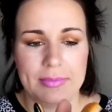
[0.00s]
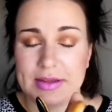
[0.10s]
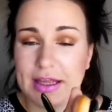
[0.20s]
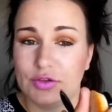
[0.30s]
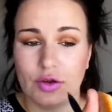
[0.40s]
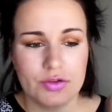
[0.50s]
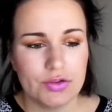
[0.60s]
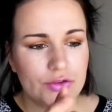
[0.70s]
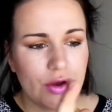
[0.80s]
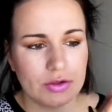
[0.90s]
They don't
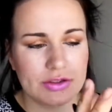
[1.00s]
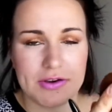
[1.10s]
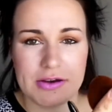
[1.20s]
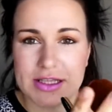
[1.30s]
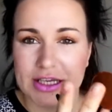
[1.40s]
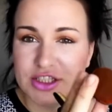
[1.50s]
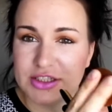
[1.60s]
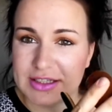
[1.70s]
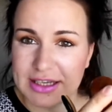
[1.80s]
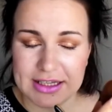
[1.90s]
soak the
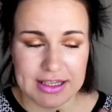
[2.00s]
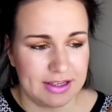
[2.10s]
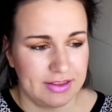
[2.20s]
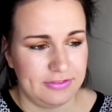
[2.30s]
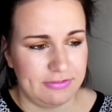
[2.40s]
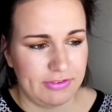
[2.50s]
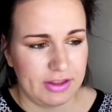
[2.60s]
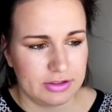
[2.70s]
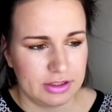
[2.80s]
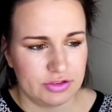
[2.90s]
foundation in. I
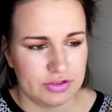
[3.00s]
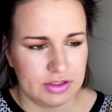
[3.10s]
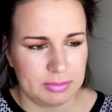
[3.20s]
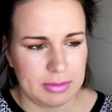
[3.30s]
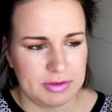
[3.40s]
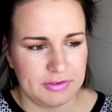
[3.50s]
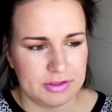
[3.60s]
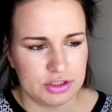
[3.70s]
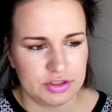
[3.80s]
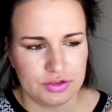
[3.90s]
feel they just, maybe the
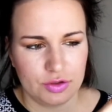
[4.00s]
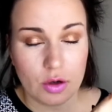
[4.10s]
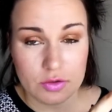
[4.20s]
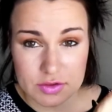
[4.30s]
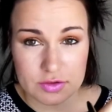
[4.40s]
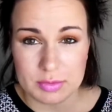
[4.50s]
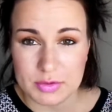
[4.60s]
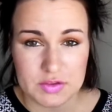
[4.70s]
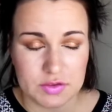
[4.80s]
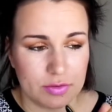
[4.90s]
foundation goes into the
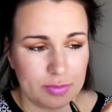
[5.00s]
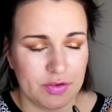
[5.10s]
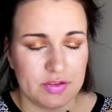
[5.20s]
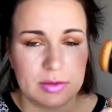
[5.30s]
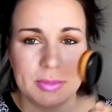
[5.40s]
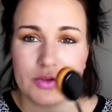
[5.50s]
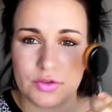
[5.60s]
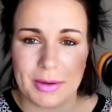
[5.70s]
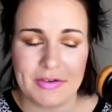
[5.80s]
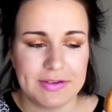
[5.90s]
bristles obviously because
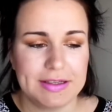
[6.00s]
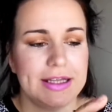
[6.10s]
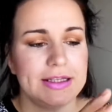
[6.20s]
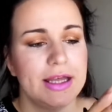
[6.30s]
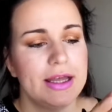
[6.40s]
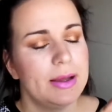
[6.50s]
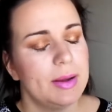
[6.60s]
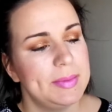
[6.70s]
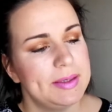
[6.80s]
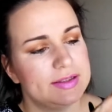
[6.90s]
you're buffing it in,
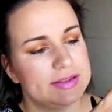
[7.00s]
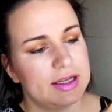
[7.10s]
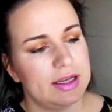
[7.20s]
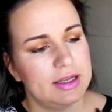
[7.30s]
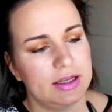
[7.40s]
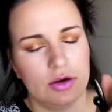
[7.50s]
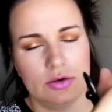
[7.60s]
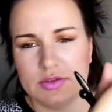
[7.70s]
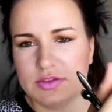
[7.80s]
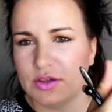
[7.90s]
but
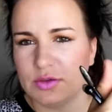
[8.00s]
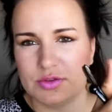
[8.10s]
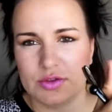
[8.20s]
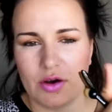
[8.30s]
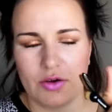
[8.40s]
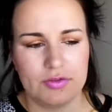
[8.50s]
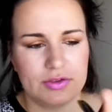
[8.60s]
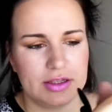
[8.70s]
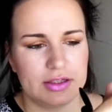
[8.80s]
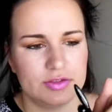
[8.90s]
oh, it's so
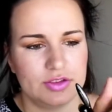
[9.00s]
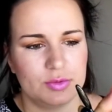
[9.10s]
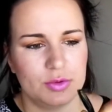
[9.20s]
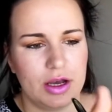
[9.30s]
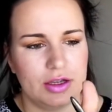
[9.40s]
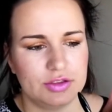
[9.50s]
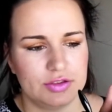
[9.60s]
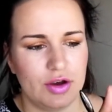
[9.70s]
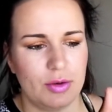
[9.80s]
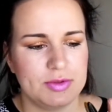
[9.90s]
soft, and I just
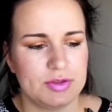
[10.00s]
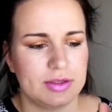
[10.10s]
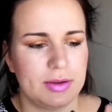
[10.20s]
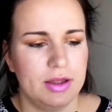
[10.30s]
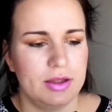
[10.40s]
hope it's gonna